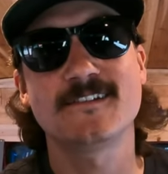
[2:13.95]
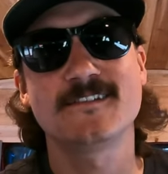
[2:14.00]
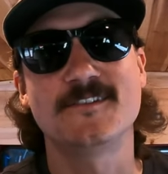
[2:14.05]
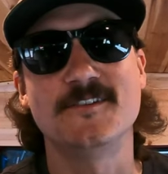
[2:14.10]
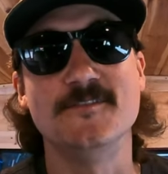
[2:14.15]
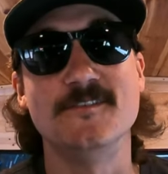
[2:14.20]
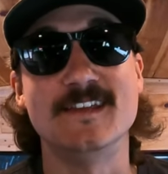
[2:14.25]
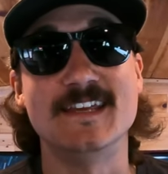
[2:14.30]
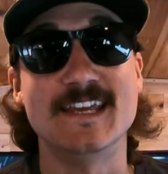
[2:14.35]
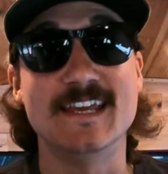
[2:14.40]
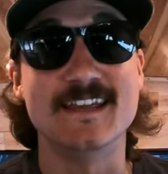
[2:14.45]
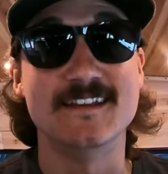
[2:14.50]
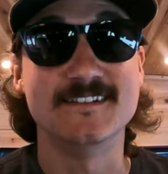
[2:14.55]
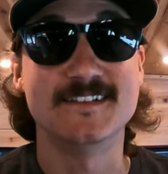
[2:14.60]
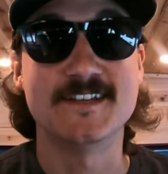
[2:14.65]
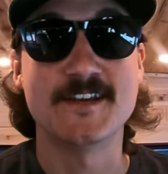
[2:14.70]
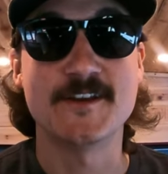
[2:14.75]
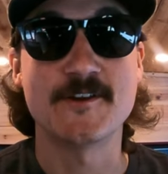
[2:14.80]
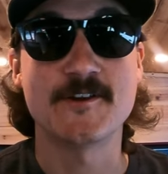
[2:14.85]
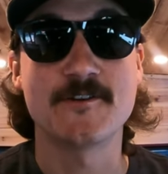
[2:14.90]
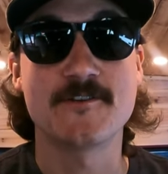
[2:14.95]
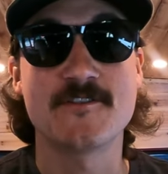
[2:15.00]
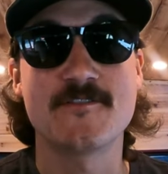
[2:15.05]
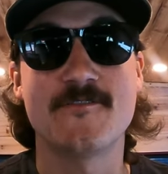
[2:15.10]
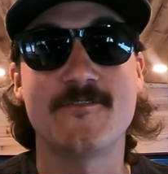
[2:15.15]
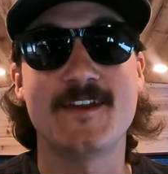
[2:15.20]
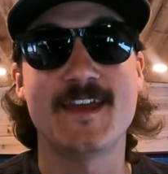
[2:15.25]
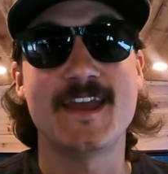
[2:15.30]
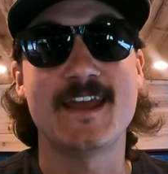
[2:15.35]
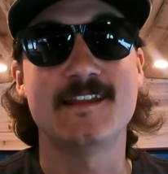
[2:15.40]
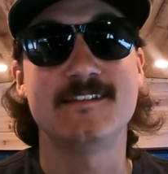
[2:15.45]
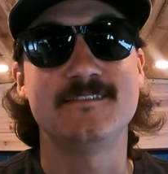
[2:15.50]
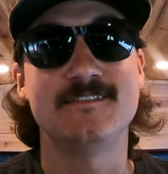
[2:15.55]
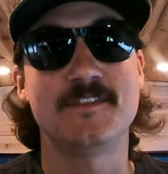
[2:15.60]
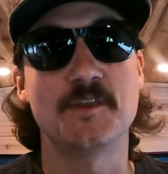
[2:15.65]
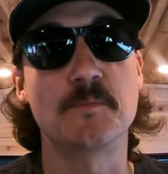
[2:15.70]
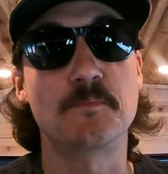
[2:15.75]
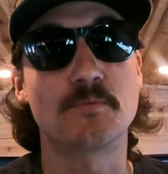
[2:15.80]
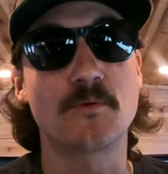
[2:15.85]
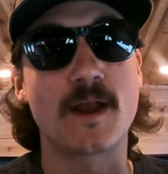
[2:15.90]
on to the interior of the
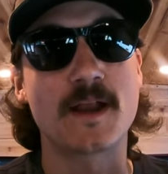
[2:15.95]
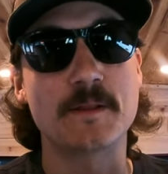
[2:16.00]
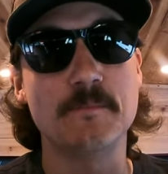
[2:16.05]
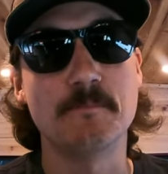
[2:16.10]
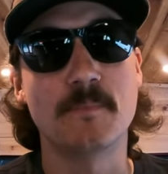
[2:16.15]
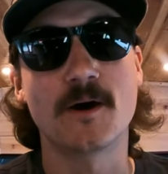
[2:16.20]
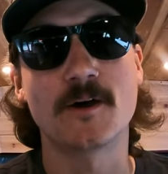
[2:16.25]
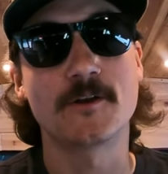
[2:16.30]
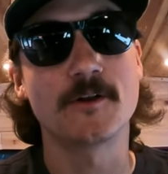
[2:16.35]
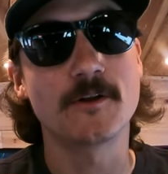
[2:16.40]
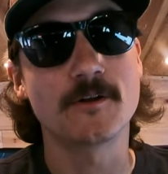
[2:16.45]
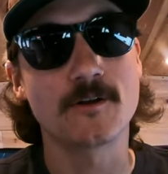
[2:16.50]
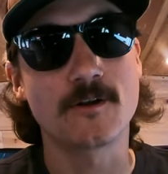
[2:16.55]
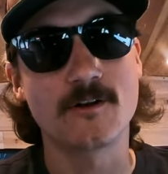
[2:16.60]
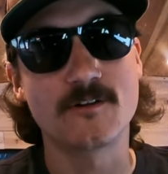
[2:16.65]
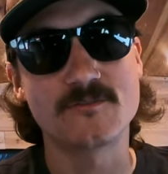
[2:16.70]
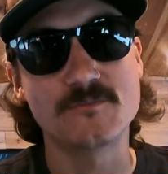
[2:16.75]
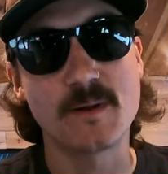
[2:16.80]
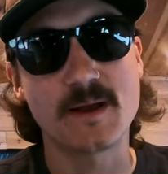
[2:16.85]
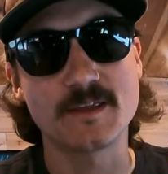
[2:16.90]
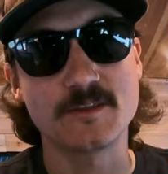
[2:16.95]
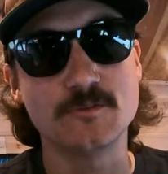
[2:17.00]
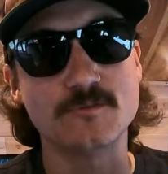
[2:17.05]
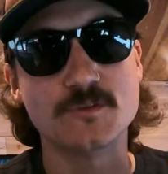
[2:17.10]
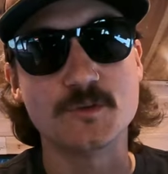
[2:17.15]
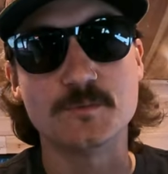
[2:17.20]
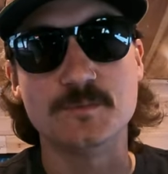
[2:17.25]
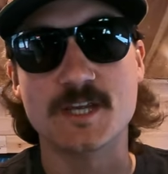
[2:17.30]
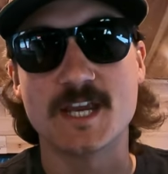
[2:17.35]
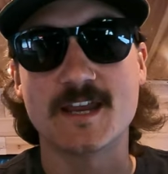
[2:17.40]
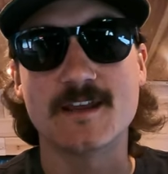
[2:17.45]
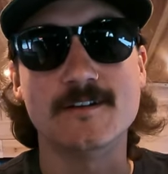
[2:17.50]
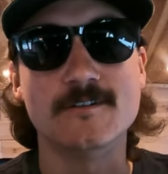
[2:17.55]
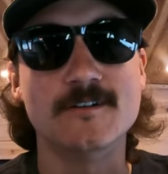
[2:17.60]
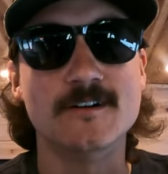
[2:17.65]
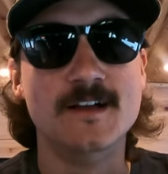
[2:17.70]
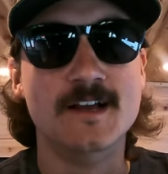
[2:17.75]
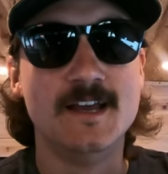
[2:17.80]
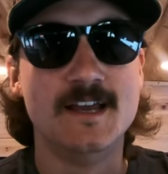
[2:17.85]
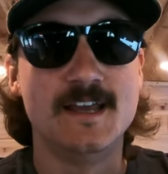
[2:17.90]
van, the bread and butter of my YouTube
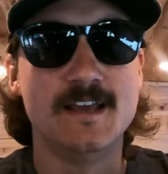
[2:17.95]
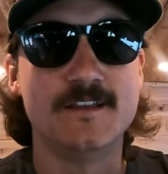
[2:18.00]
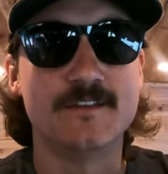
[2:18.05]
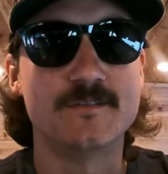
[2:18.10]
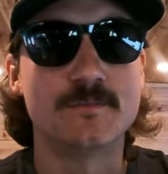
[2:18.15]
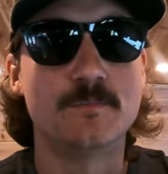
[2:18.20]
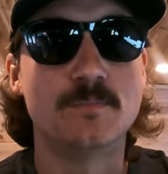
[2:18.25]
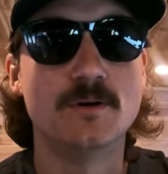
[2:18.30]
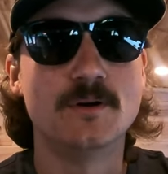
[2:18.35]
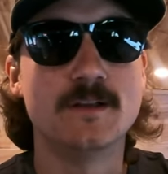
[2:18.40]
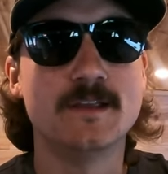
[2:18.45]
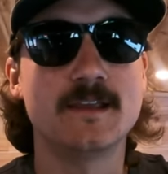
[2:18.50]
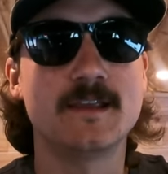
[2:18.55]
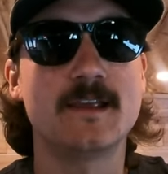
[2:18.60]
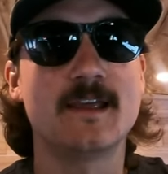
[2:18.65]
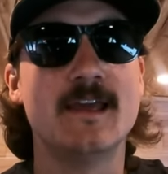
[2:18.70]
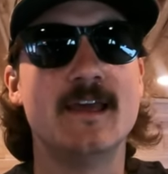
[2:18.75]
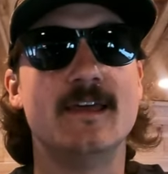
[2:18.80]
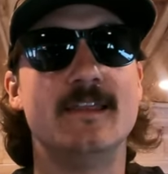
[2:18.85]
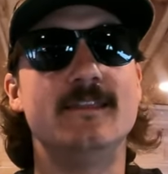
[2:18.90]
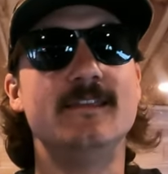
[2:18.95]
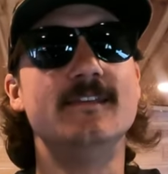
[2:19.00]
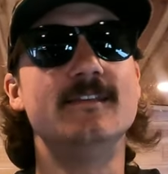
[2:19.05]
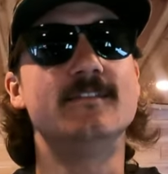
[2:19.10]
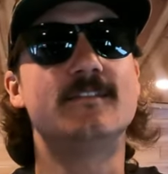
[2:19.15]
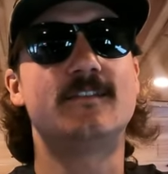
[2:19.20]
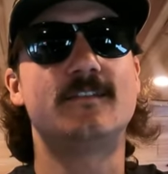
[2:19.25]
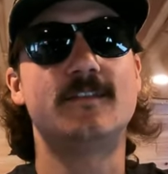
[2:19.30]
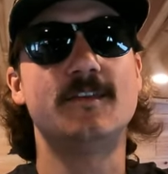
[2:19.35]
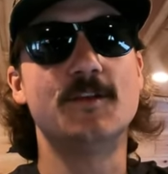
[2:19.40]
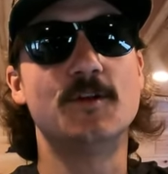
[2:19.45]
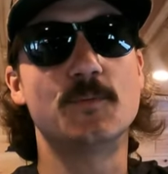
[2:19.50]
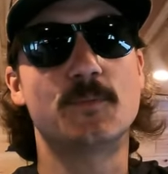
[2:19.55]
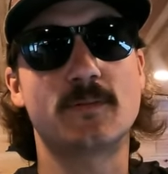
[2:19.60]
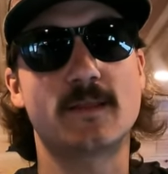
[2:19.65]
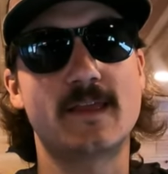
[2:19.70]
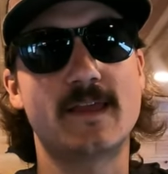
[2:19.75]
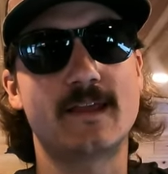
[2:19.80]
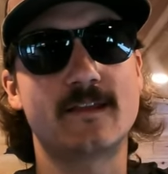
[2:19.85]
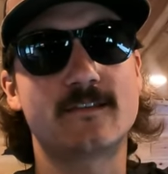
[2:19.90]
channel is putting these
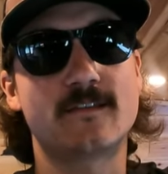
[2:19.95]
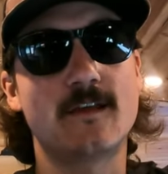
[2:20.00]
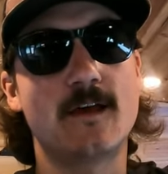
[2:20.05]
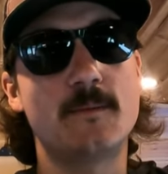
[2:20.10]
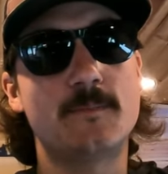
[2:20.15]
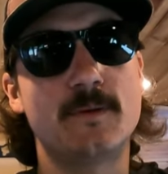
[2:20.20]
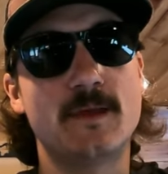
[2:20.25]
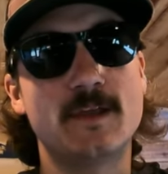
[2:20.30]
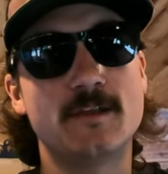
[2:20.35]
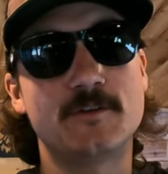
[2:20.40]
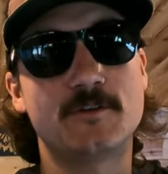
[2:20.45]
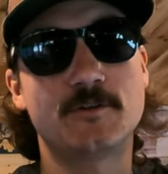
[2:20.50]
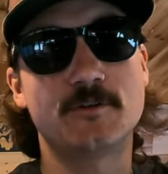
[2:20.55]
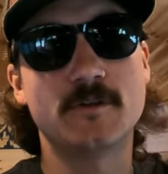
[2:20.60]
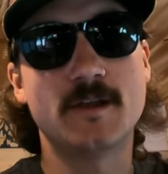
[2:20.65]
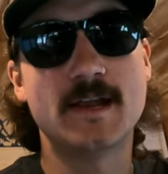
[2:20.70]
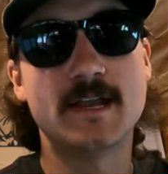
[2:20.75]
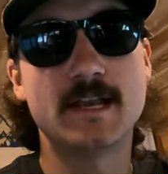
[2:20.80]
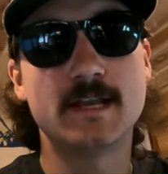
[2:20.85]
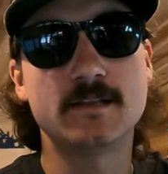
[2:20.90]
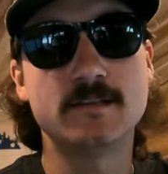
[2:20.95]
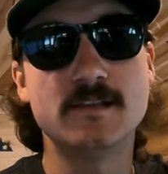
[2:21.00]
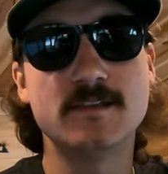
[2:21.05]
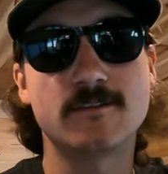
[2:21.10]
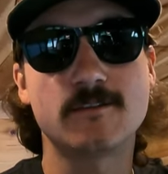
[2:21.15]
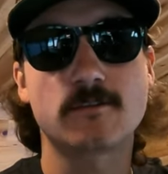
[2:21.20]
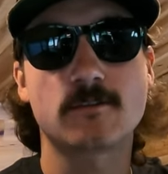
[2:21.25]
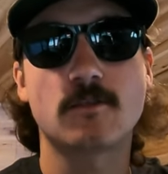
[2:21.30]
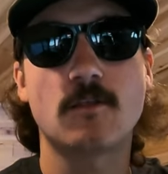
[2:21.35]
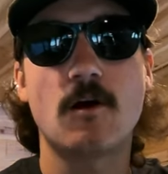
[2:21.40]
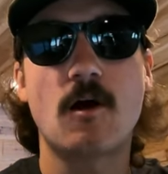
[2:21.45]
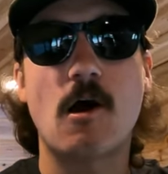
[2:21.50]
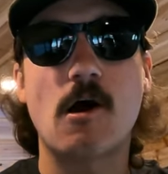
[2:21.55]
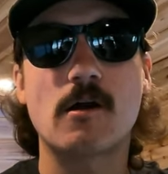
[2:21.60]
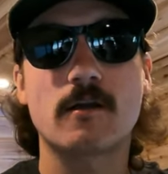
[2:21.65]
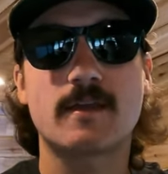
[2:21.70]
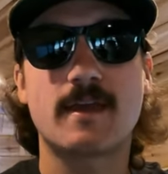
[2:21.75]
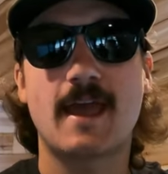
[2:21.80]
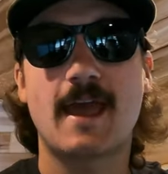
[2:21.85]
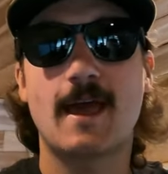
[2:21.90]
cedar planks up and creating these
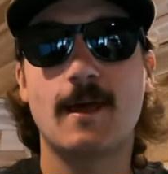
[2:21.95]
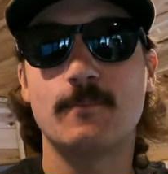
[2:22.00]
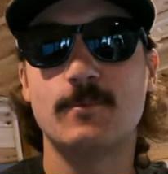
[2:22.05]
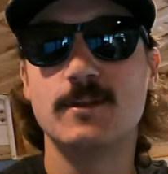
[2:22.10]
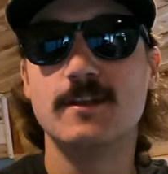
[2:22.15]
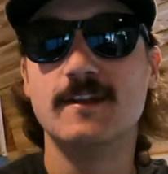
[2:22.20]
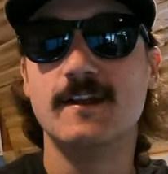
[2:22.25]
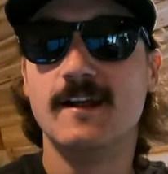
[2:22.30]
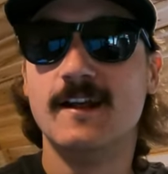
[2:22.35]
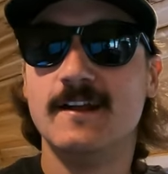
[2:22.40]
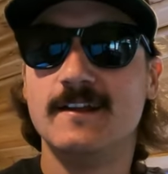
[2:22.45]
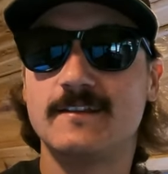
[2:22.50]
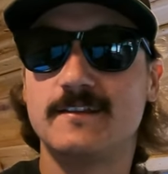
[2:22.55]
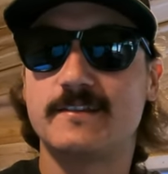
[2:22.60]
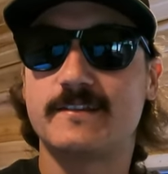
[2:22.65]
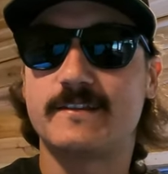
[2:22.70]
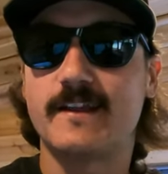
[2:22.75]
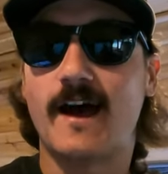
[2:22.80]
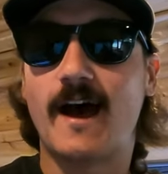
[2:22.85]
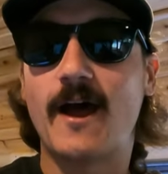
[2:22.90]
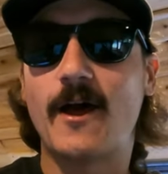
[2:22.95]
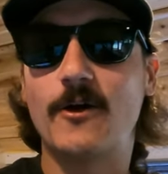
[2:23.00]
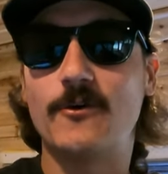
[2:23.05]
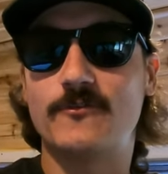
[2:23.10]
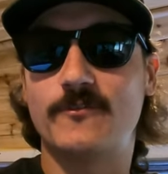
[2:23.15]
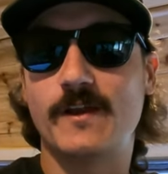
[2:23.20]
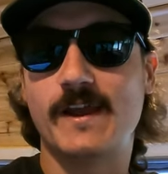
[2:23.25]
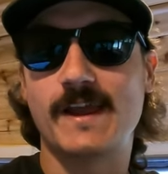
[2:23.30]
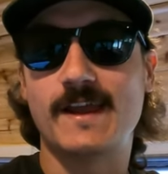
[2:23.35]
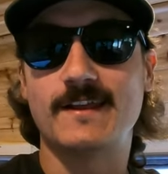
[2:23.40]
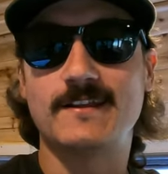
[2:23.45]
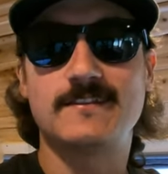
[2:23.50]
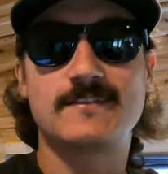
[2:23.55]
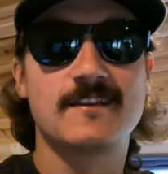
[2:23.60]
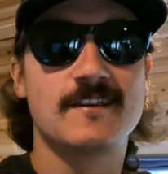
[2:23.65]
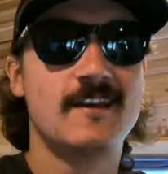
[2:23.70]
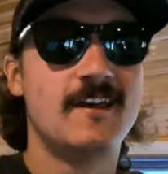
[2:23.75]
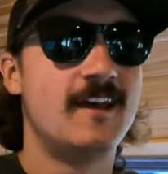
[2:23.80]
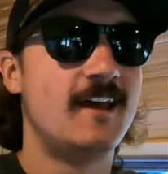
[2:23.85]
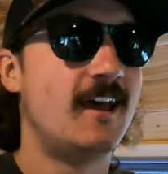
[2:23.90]
log cabin style
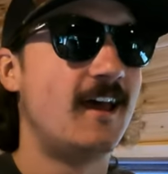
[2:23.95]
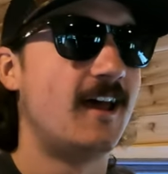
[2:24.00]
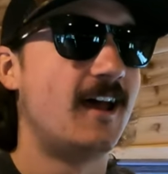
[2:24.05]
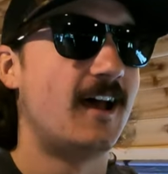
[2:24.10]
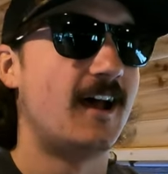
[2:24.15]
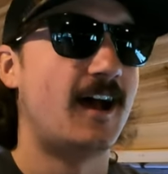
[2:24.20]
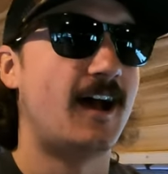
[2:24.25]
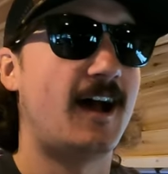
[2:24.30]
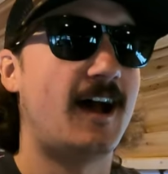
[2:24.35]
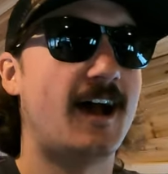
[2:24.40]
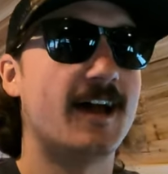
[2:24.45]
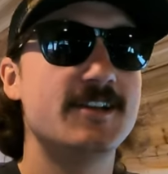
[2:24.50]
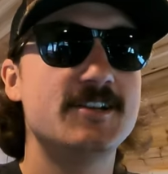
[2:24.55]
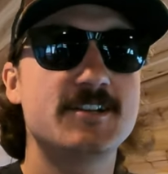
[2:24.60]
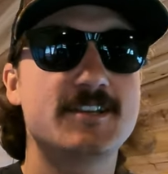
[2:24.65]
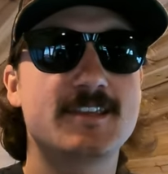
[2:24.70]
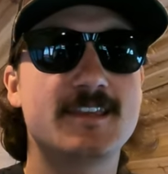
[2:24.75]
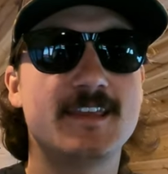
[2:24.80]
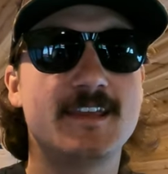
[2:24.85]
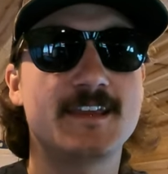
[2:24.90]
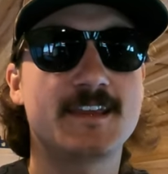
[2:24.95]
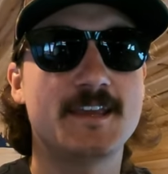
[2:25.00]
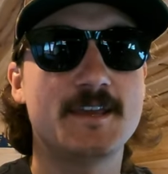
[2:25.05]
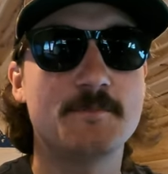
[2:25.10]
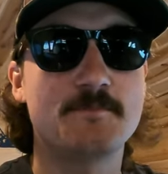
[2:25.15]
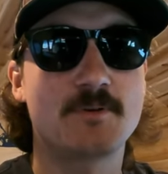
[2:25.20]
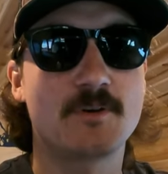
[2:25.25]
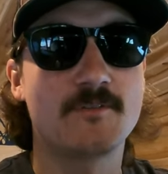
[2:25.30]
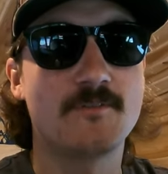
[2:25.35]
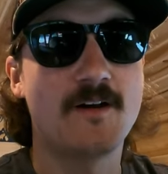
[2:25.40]
vans. I just think it